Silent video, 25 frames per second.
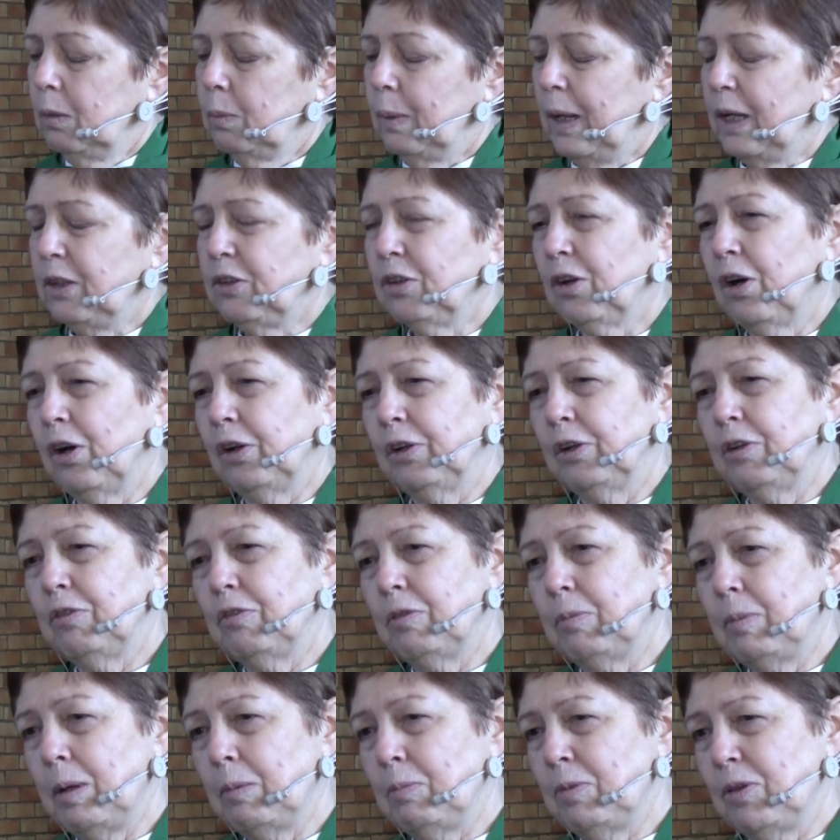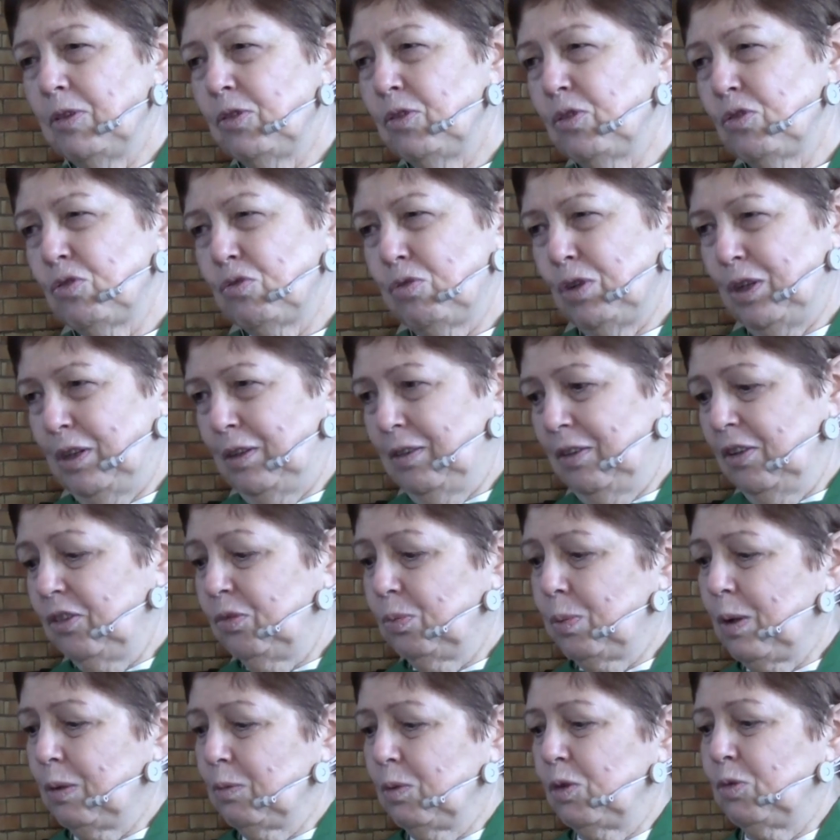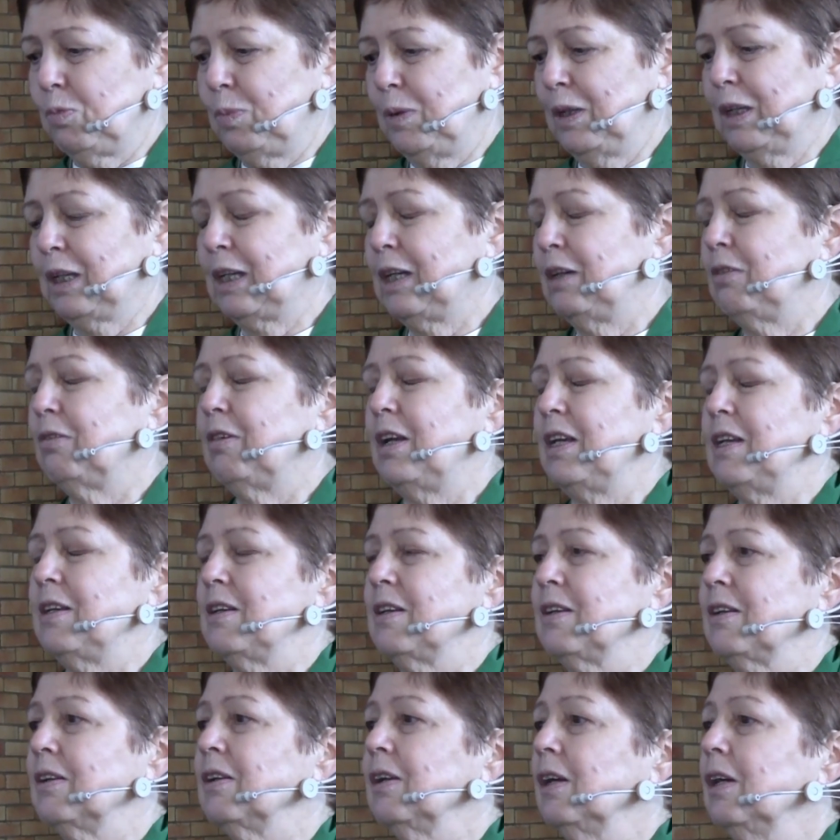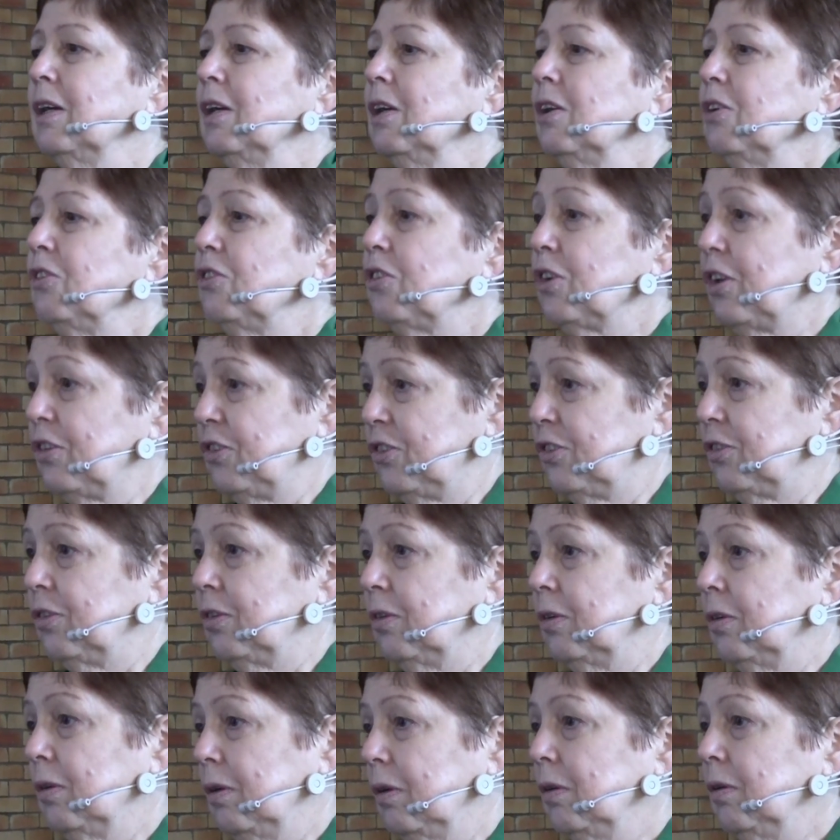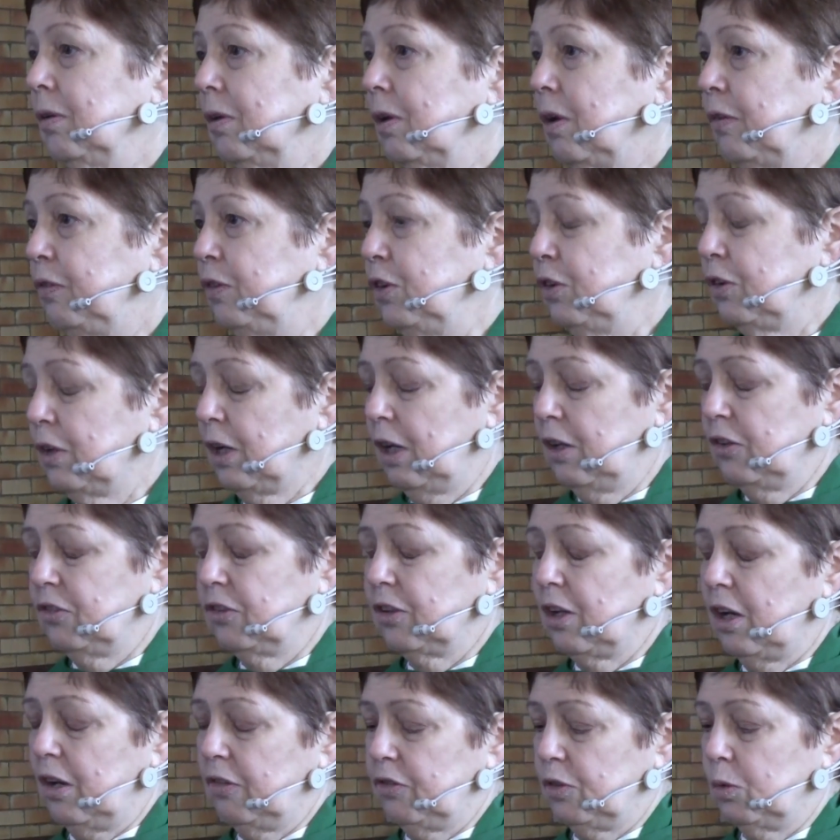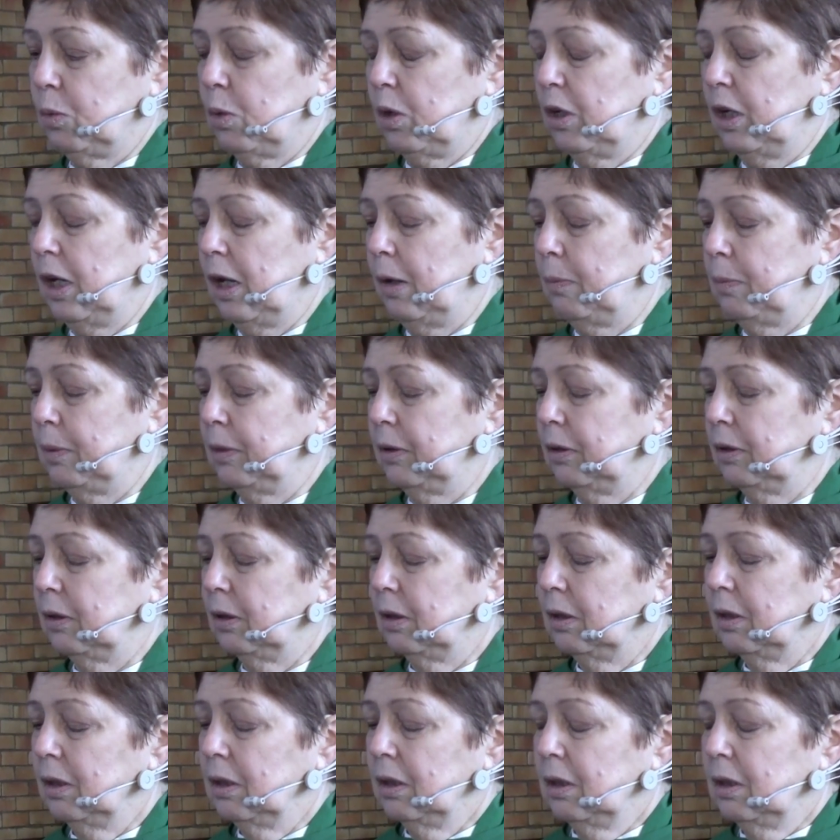He went on, and remember this one was particularly written just a few days after what happened.